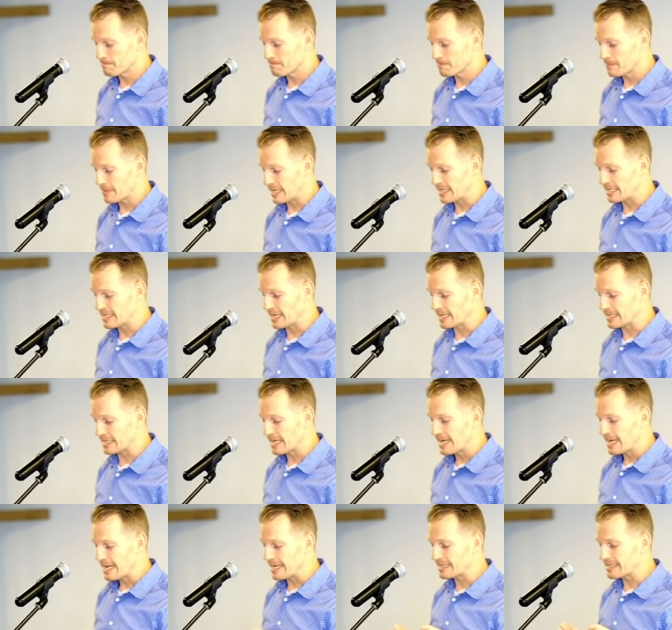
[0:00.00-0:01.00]
he says
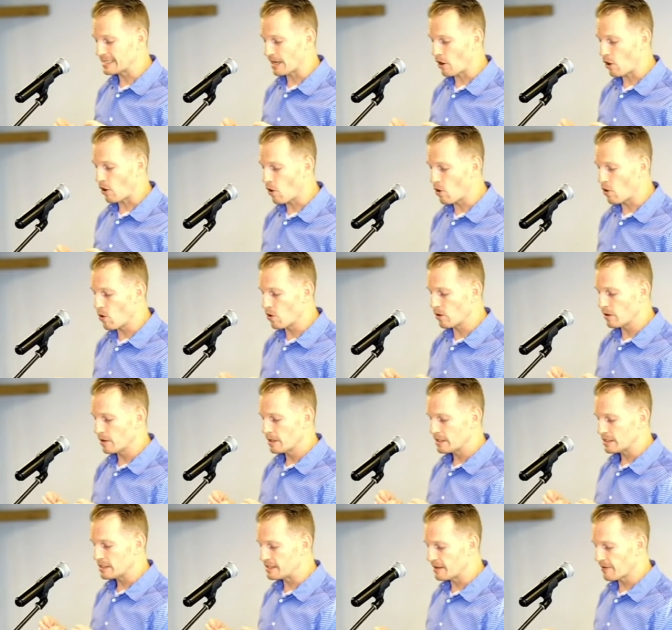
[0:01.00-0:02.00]
it's a
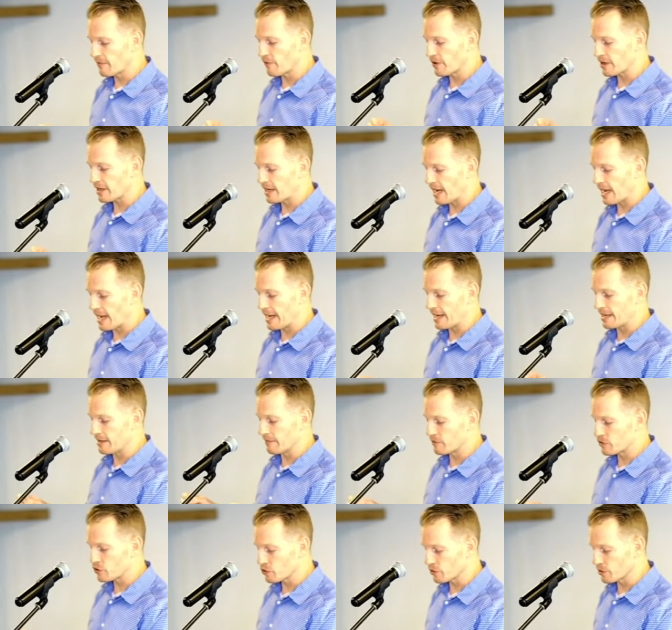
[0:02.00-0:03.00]
whole different kind of
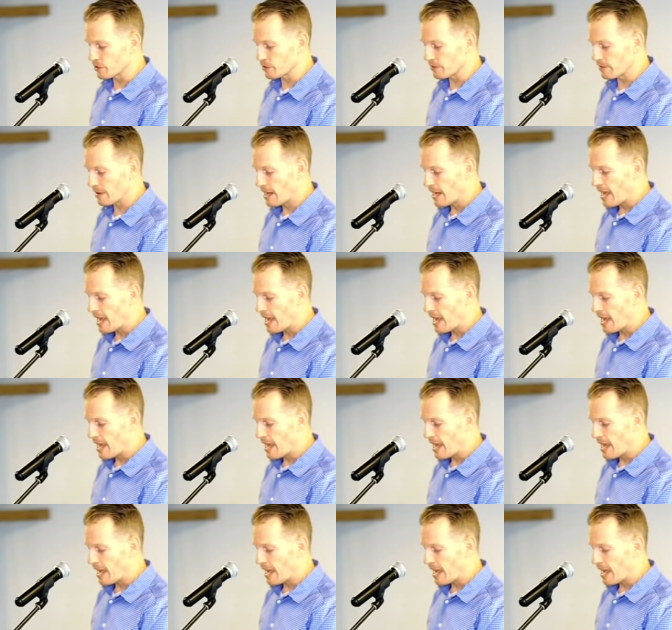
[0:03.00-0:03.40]
true.